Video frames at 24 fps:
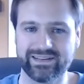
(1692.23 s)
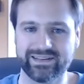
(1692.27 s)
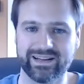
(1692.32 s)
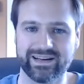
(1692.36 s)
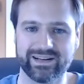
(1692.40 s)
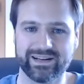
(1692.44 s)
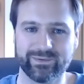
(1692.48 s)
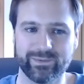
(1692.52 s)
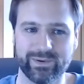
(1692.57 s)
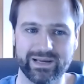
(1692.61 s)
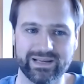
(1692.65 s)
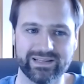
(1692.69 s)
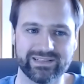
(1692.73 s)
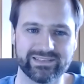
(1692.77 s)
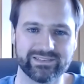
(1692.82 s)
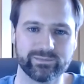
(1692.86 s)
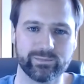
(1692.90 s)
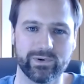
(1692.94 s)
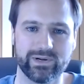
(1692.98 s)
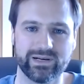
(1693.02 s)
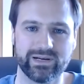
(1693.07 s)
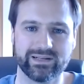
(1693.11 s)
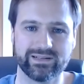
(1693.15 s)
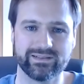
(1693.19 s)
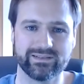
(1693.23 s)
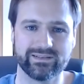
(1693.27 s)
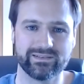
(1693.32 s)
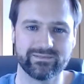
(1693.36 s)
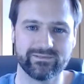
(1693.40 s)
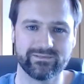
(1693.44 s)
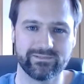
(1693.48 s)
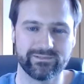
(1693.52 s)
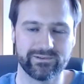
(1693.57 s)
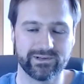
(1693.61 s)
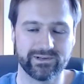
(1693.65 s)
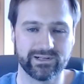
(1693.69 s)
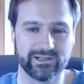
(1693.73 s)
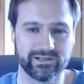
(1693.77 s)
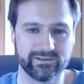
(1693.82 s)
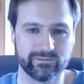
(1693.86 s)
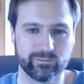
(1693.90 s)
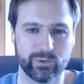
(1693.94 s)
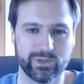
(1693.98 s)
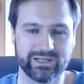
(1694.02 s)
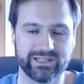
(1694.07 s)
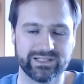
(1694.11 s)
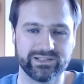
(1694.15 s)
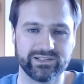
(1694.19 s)
anyways, when
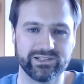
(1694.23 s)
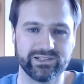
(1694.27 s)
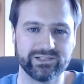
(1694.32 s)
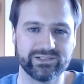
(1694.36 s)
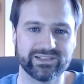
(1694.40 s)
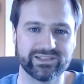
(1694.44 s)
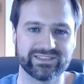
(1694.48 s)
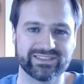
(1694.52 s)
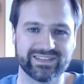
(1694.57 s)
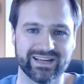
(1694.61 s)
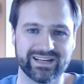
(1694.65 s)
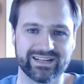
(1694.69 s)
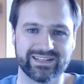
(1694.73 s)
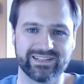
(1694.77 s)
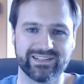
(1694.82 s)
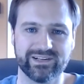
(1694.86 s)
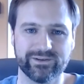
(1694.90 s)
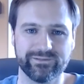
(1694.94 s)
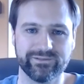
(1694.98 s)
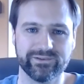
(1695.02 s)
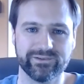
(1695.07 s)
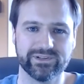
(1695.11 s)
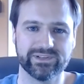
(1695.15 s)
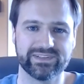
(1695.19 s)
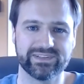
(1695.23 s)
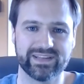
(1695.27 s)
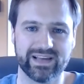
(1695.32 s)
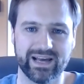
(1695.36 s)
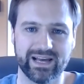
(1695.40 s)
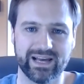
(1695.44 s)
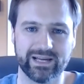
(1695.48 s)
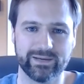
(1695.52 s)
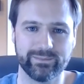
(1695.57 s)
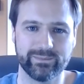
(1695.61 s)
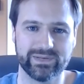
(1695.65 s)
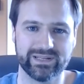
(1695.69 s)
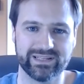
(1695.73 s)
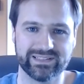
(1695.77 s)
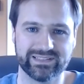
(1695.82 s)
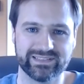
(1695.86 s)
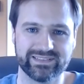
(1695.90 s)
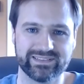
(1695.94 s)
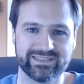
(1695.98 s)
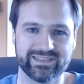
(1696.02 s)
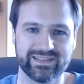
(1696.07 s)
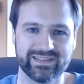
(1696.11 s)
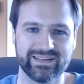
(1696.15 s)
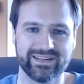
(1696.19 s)
you do decide to go full-time
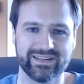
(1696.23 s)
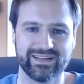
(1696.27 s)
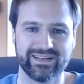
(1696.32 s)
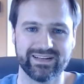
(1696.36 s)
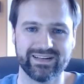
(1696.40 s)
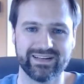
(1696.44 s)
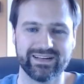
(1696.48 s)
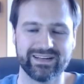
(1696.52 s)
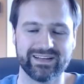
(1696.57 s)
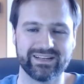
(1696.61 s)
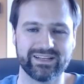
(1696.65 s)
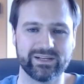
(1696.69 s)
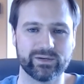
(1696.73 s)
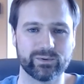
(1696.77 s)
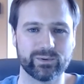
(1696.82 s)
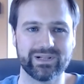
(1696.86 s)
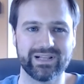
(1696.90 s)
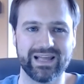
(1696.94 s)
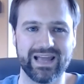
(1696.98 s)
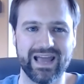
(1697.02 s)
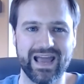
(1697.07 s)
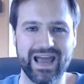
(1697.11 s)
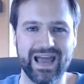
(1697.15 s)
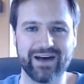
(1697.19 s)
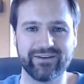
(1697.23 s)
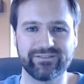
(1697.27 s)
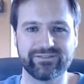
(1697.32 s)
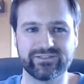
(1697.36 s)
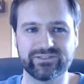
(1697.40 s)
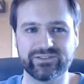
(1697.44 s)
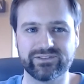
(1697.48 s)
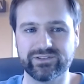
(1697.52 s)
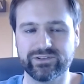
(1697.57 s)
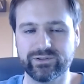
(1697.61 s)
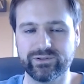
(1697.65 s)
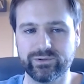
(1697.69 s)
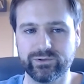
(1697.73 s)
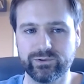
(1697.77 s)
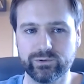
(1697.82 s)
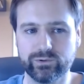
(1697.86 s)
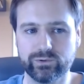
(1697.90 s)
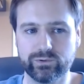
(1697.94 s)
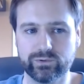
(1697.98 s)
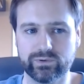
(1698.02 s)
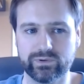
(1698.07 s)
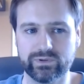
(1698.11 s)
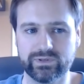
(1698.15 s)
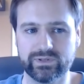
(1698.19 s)
is you really have
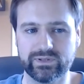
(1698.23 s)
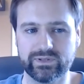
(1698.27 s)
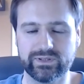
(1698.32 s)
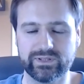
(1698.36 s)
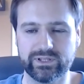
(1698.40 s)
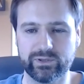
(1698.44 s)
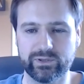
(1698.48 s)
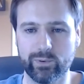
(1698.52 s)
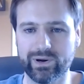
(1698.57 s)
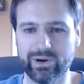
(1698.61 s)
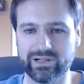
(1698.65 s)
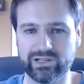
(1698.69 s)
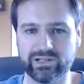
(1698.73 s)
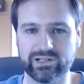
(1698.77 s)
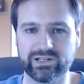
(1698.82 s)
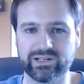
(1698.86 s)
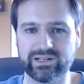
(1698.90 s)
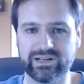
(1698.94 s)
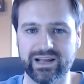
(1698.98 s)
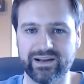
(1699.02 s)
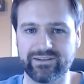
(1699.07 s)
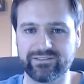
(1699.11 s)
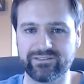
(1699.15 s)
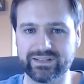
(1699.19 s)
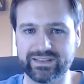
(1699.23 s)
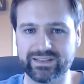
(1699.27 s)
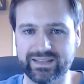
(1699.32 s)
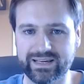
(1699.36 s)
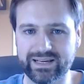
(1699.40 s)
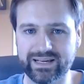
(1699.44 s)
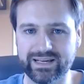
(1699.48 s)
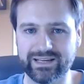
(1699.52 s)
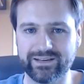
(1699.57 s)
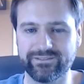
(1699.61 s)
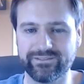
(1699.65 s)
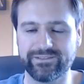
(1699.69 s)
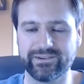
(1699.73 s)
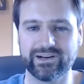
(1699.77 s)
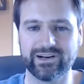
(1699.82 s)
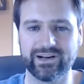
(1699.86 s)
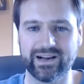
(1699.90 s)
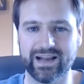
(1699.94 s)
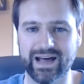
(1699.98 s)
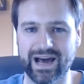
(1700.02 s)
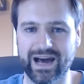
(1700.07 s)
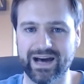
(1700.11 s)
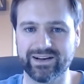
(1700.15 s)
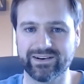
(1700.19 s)
to, you want to learn everything and figure
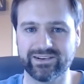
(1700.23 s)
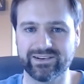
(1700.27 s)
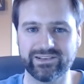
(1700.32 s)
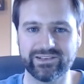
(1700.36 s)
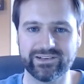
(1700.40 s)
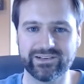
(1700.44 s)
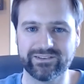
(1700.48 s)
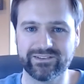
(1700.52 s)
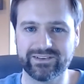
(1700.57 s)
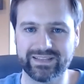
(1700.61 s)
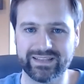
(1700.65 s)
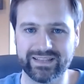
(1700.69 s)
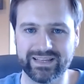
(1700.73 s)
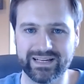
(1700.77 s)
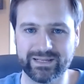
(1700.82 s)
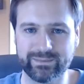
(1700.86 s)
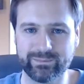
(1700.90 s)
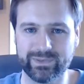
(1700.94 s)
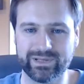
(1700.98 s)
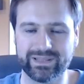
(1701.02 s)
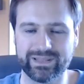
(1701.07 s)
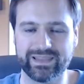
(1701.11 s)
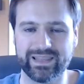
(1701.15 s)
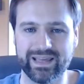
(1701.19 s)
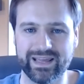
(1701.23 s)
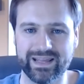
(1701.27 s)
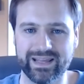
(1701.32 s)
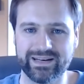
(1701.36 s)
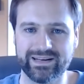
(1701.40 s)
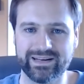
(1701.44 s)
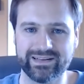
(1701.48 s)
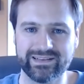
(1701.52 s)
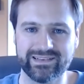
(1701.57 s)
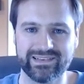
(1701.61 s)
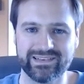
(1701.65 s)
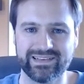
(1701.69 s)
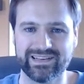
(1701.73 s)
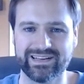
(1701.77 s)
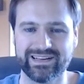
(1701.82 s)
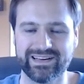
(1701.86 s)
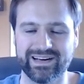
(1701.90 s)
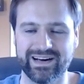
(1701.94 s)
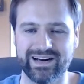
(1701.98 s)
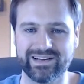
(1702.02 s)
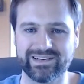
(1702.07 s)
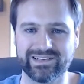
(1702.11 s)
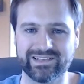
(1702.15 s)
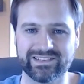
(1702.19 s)
out how to do everything, but then
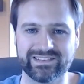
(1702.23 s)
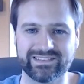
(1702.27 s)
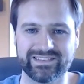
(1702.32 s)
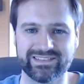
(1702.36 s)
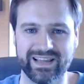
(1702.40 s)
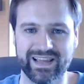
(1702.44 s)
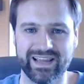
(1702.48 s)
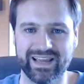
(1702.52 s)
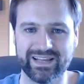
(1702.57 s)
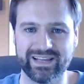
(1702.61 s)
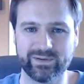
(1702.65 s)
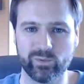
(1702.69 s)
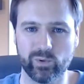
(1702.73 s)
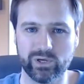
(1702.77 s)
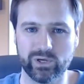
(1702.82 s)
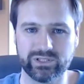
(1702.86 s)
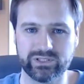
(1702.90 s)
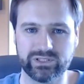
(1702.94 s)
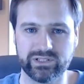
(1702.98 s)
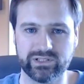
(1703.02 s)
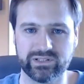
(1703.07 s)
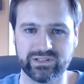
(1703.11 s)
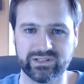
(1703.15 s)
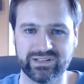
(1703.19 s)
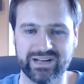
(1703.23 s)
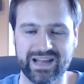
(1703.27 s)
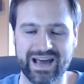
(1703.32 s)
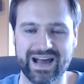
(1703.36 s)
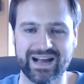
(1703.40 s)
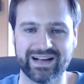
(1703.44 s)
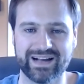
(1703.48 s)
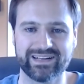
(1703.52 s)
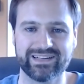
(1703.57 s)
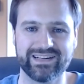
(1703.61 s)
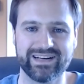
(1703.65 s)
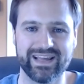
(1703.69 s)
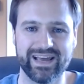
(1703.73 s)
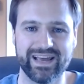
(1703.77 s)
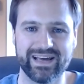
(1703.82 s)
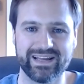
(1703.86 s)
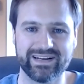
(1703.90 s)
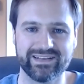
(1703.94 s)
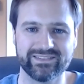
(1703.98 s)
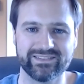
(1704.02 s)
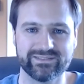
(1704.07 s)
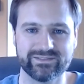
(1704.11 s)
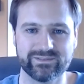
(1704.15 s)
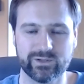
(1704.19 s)
understand what you're not good
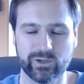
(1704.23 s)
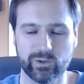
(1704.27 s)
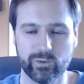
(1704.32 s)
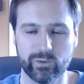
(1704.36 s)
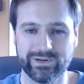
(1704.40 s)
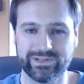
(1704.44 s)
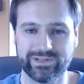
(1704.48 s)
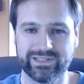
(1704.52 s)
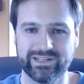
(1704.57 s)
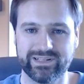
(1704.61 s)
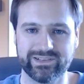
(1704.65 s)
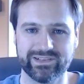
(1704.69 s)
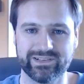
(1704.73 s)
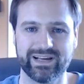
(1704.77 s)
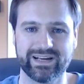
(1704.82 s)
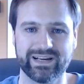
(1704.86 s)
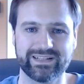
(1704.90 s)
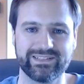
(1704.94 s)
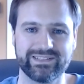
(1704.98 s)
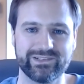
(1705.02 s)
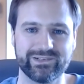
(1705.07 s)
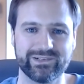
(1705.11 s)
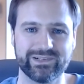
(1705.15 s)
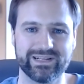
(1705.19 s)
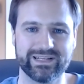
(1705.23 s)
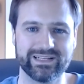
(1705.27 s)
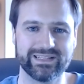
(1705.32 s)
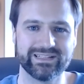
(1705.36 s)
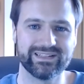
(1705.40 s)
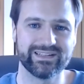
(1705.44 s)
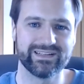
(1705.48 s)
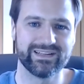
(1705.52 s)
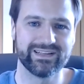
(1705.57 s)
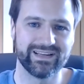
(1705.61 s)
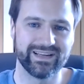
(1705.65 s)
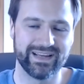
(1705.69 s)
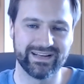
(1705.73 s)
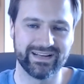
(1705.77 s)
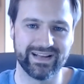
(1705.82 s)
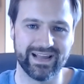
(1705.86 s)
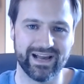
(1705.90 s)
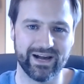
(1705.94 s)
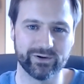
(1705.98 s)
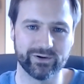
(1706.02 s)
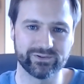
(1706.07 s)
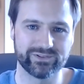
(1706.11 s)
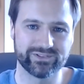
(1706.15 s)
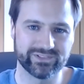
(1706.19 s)
at or what you don't like doing and
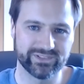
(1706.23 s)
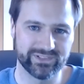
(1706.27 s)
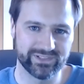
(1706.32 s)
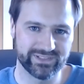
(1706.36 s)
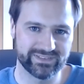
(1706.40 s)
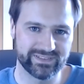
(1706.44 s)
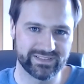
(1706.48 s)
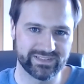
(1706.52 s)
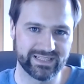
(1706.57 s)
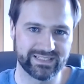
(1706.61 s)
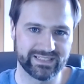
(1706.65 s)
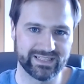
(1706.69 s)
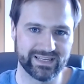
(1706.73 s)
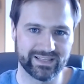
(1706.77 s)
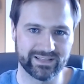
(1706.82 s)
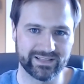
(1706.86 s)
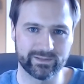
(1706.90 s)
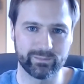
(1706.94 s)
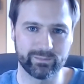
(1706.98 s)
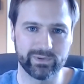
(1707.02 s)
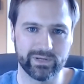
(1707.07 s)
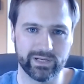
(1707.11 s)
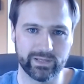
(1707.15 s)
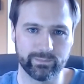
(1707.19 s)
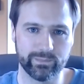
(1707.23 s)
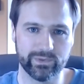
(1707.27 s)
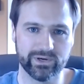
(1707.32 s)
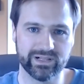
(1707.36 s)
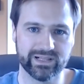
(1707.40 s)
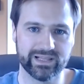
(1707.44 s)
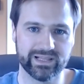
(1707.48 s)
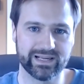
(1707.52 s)
outsourcing it to other people.